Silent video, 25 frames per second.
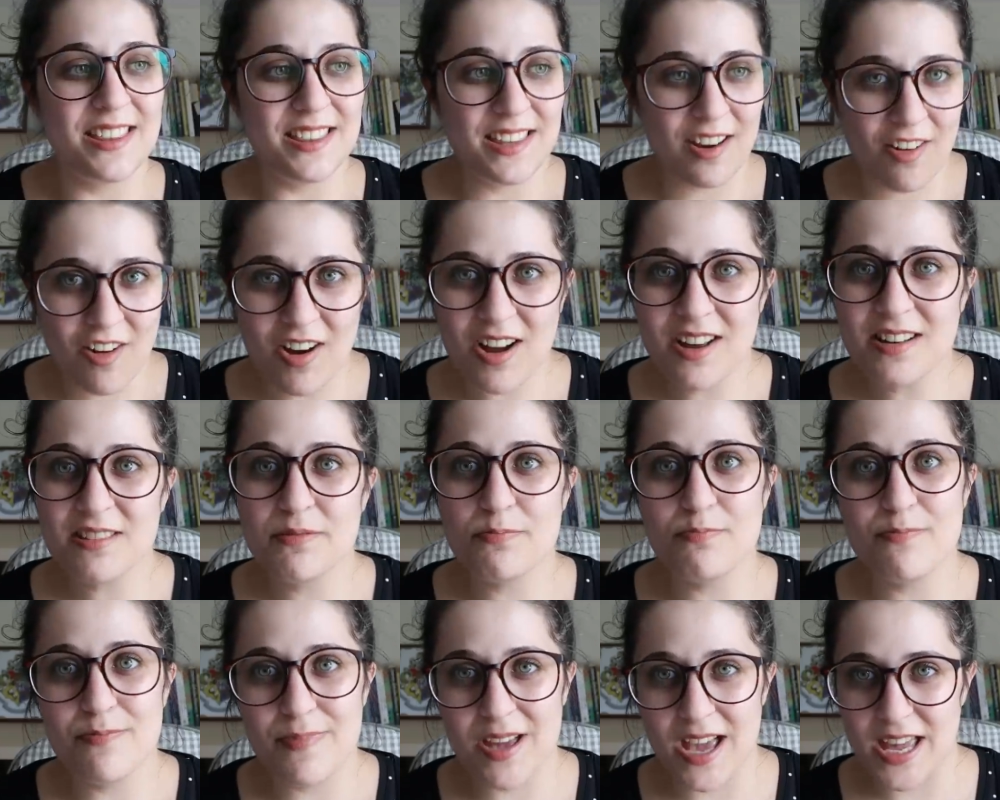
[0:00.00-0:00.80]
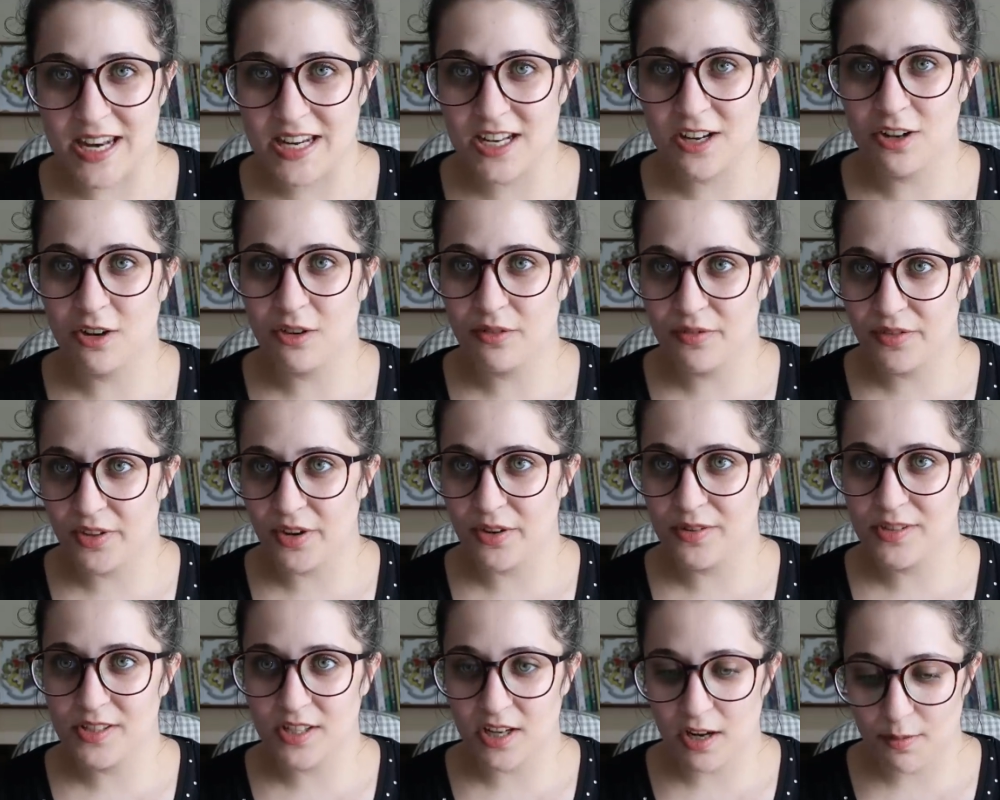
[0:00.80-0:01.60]
there aren't many of
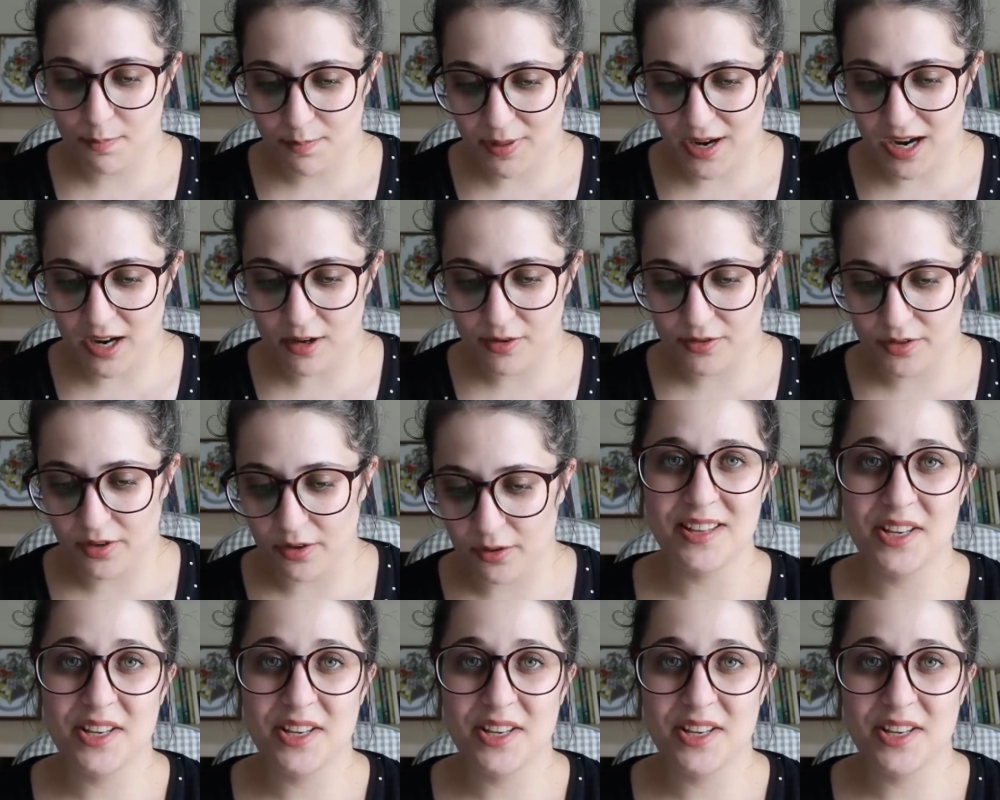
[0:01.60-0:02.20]
those about.